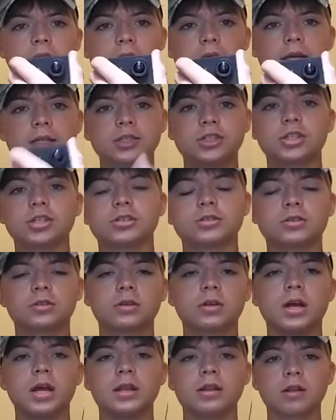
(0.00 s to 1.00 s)
It's just,
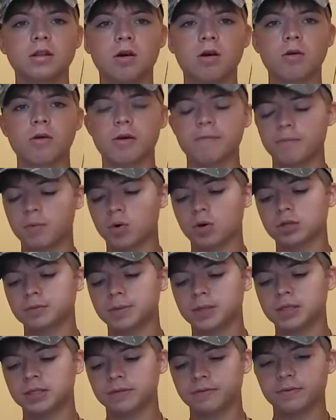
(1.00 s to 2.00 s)
in the long run, more
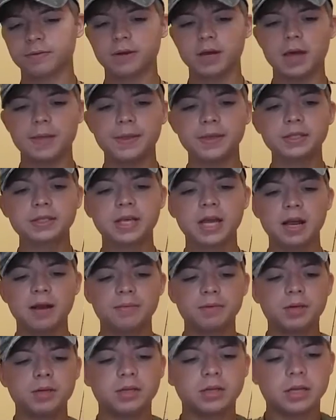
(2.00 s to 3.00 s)
expensive. And this
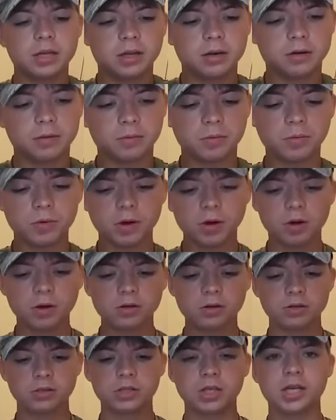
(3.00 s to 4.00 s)
camera, and what all
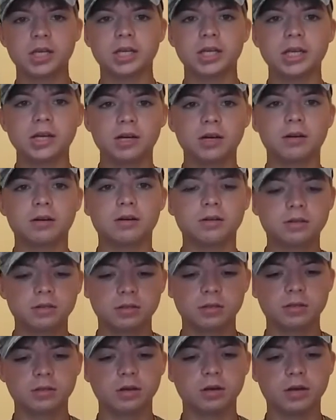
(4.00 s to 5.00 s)
you're seeing here,
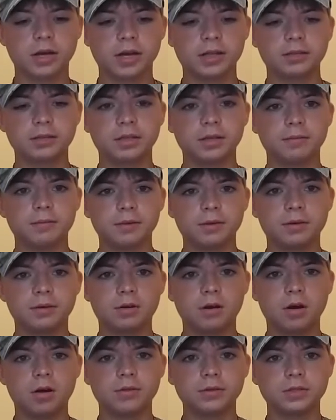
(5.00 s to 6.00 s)
y'all can't see it, but
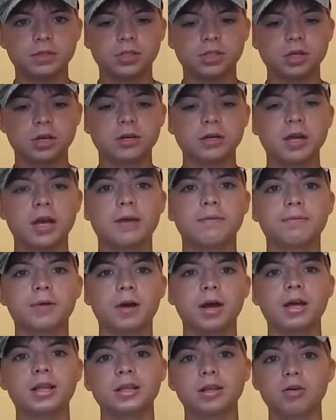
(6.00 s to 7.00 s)
all this junk, and
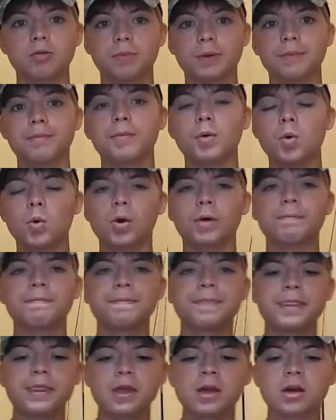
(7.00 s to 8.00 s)
probably a little bit more,
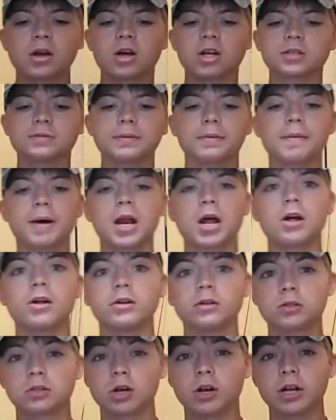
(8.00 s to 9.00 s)
cost me about
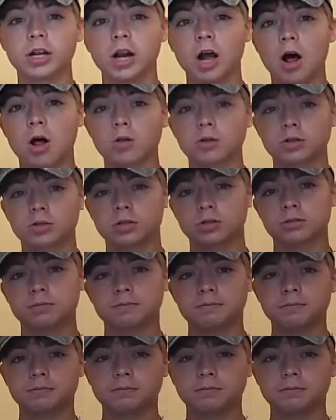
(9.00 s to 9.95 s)
$130.